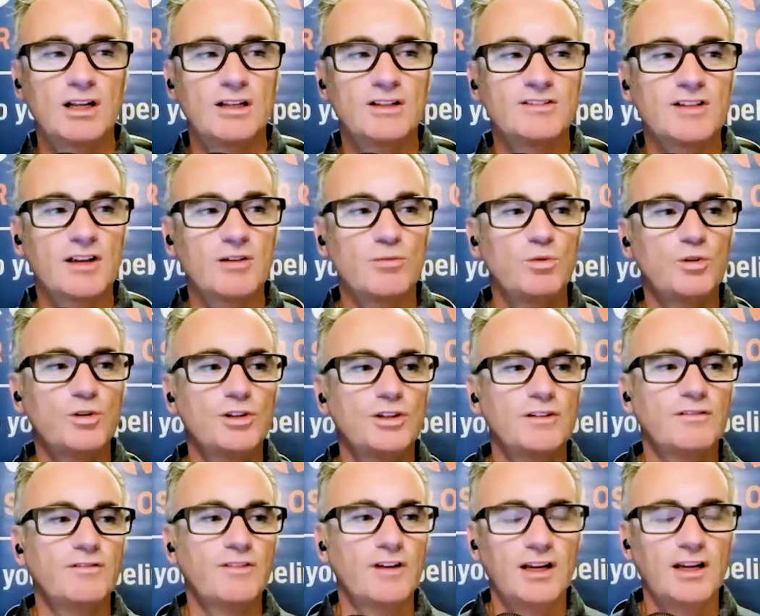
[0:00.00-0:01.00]
as I would
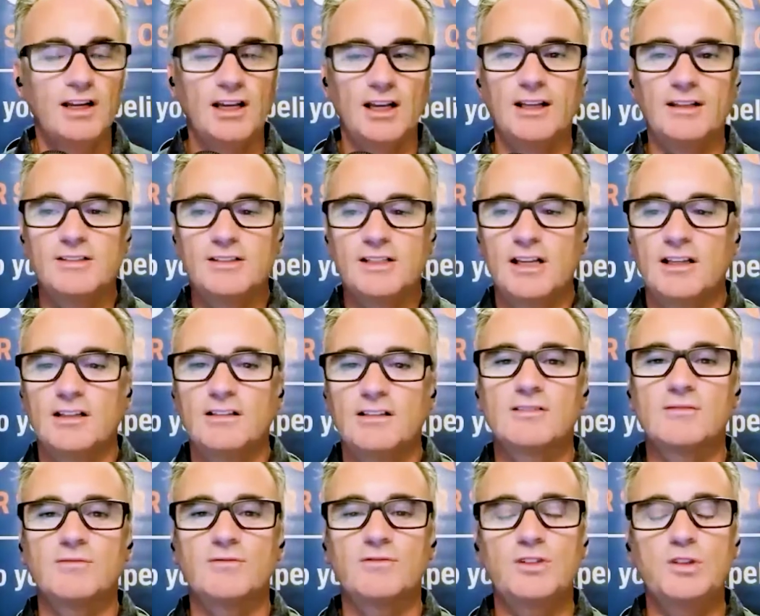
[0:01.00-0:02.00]
if I had taken
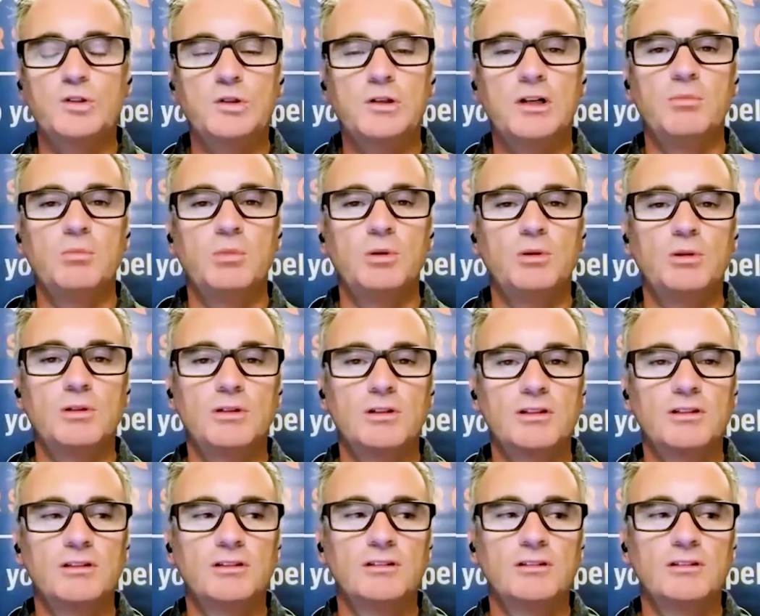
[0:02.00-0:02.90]
some fuel on board.